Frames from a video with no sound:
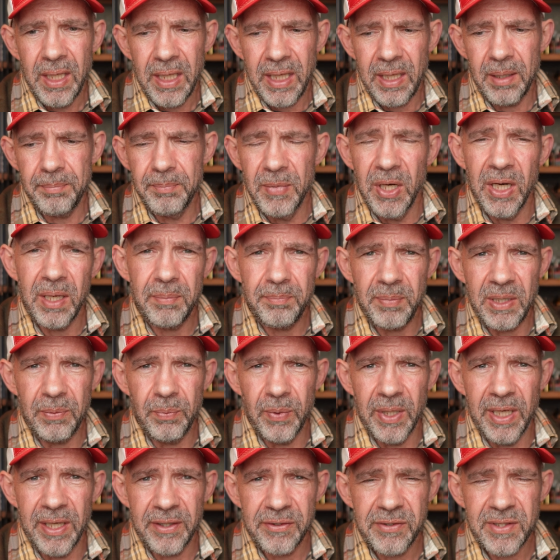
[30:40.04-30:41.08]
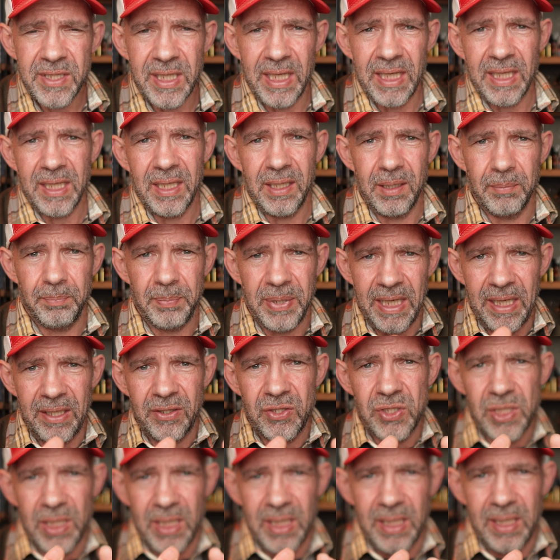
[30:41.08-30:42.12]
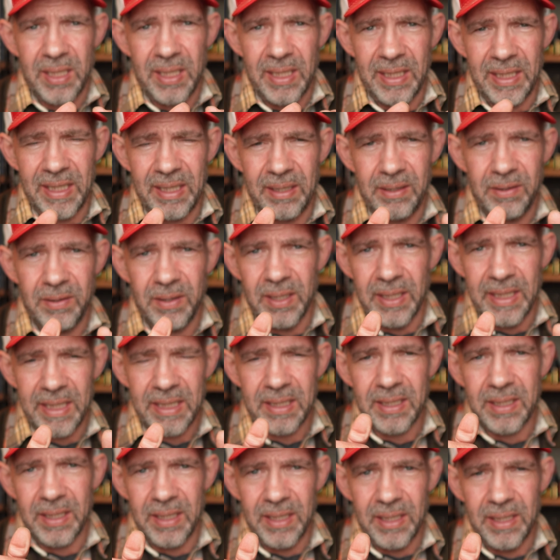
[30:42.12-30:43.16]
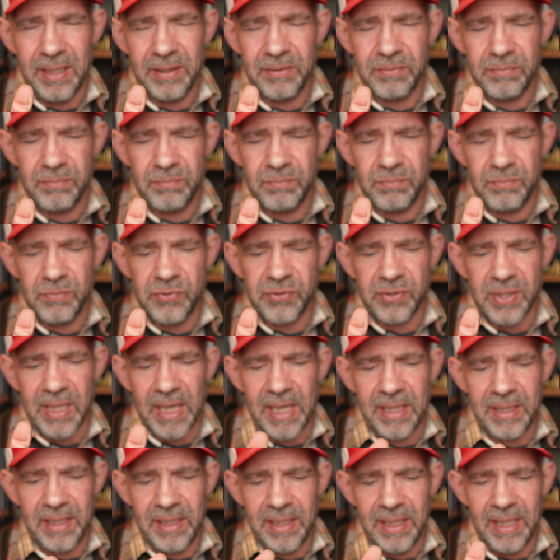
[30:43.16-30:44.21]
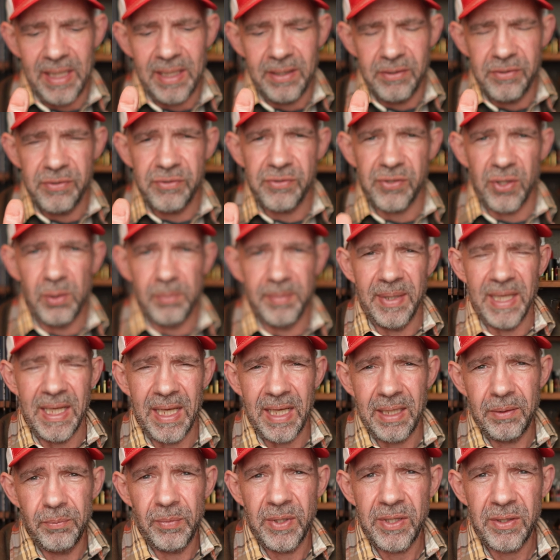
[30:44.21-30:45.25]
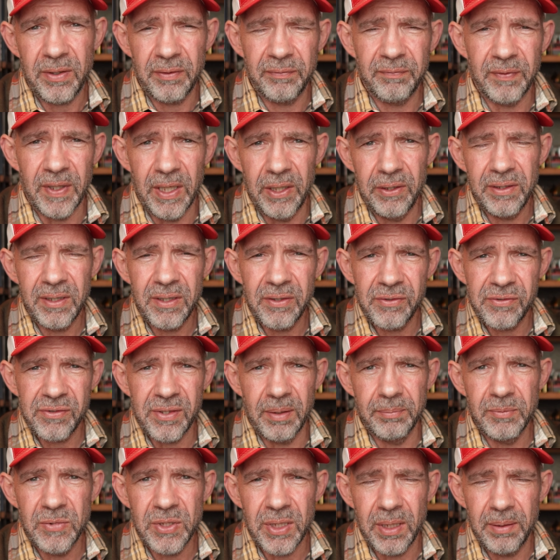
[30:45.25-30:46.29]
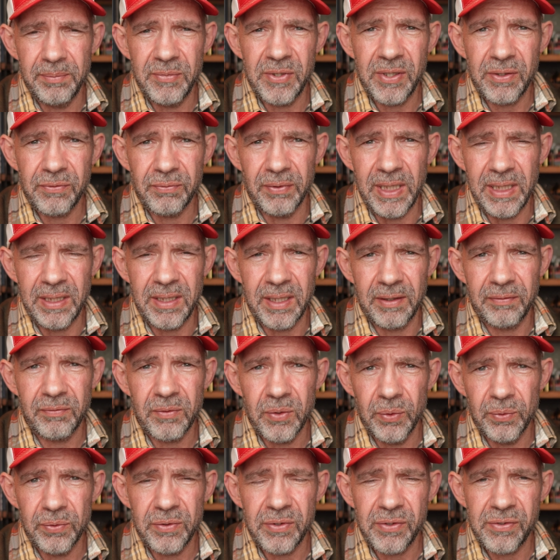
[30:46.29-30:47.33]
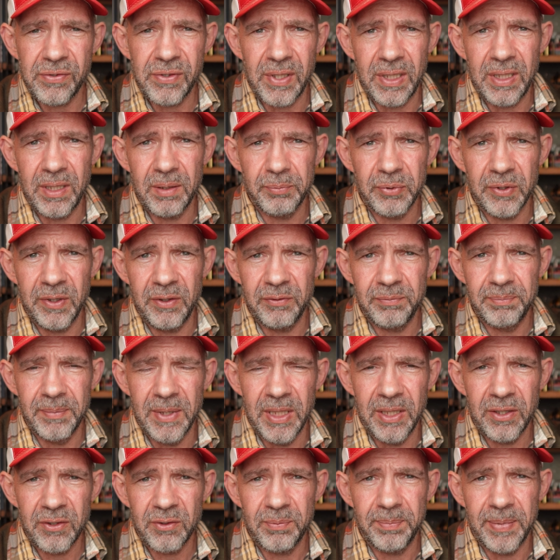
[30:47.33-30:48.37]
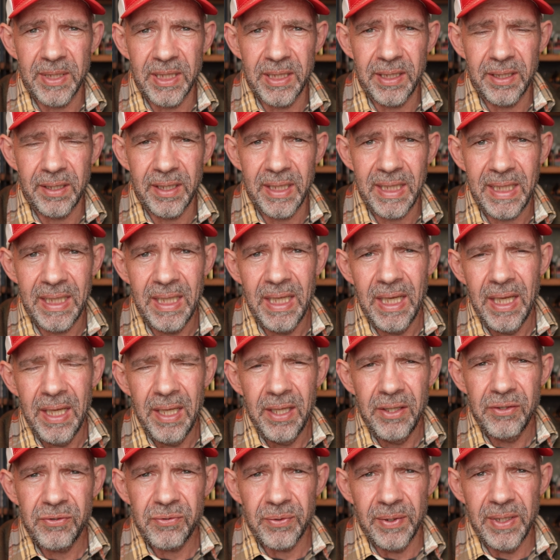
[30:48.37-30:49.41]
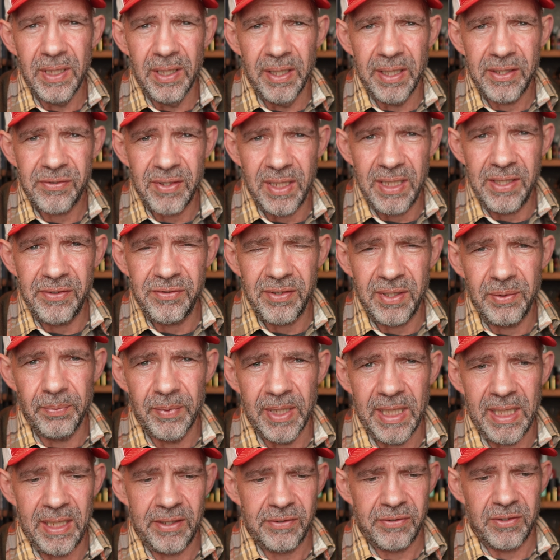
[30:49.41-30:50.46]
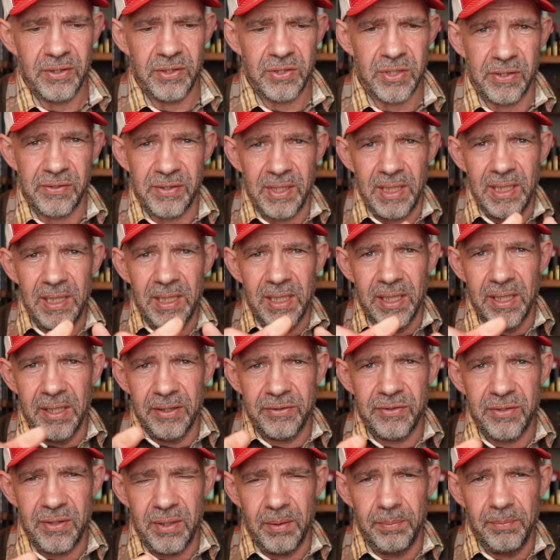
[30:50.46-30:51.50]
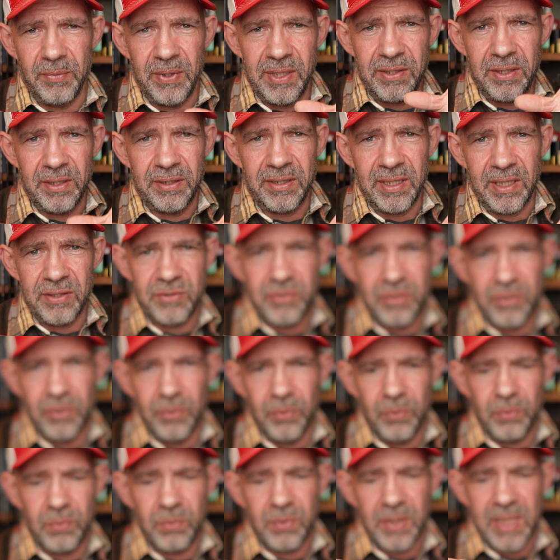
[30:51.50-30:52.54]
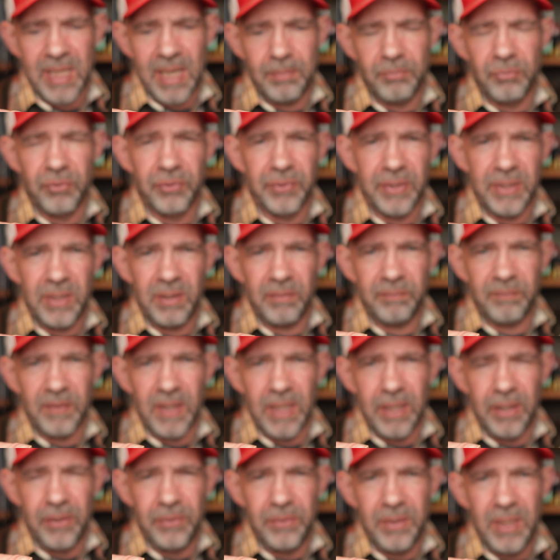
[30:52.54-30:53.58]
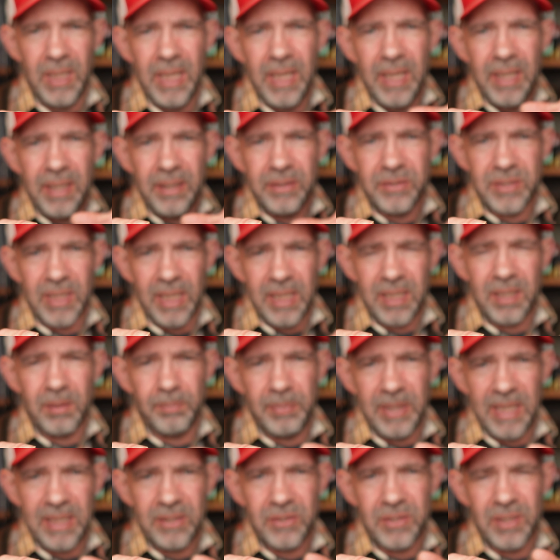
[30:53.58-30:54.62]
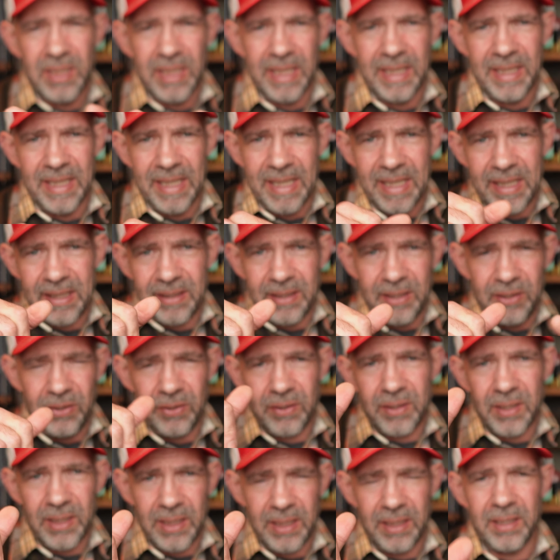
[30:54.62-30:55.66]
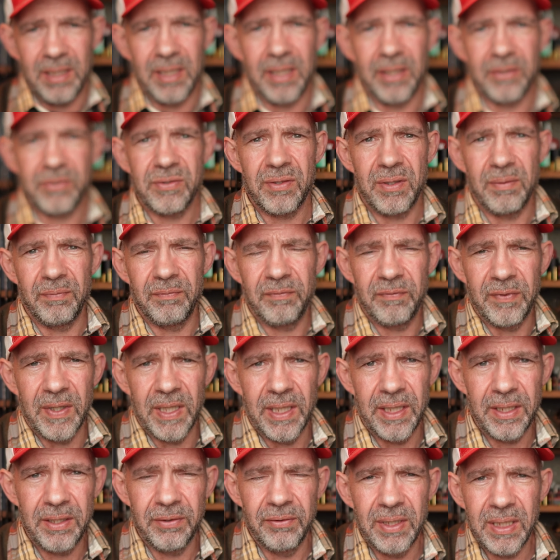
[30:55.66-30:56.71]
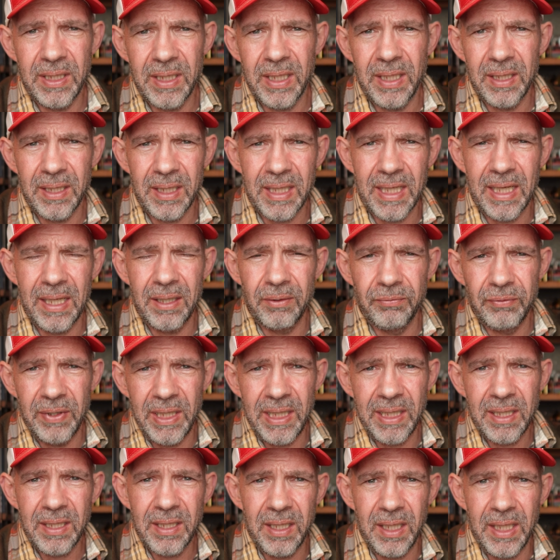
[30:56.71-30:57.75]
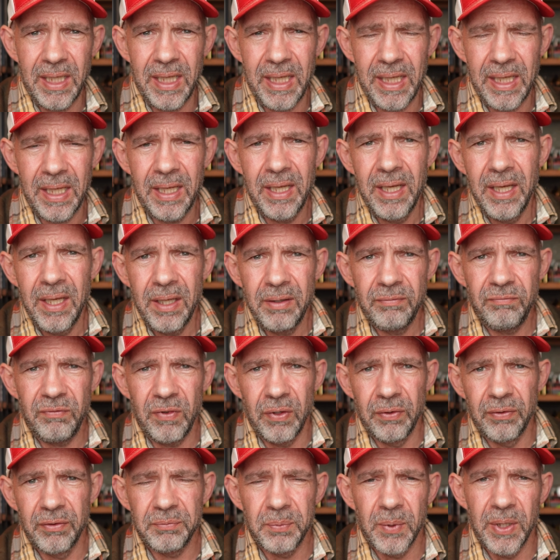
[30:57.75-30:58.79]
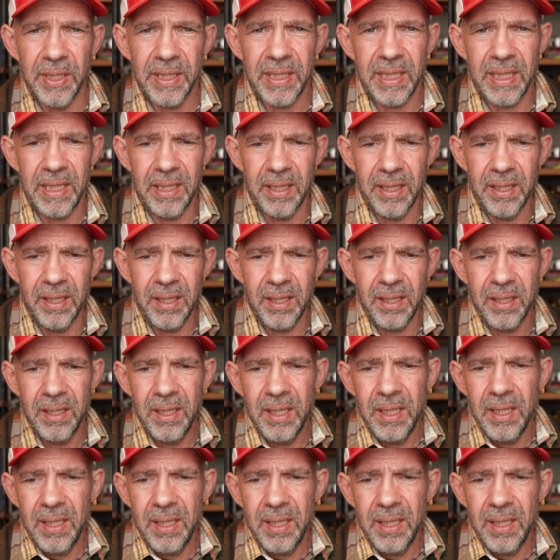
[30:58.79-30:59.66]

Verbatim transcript: It might be worth taking a picture and then like uh, scanning in and zooming in with your phone because sometimes it's really difficult to see the proof marks by eye. So a nice easy way is to just enlarge them with your digital camera on your phone, take a picture like that, and then you can enlarge them further and, and get a really clear view of what they are.